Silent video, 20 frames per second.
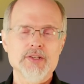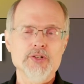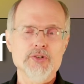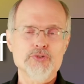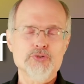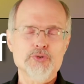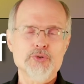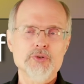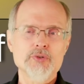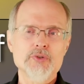The
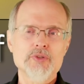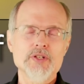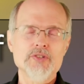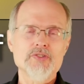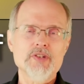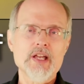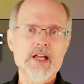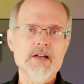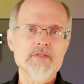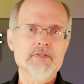truth
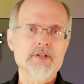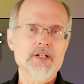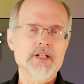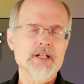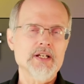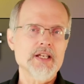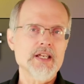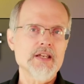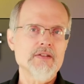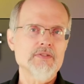is
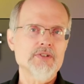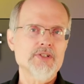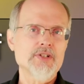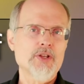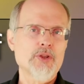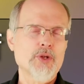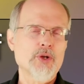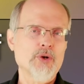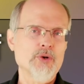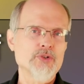evident even
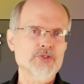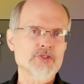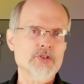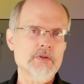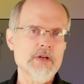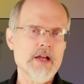to those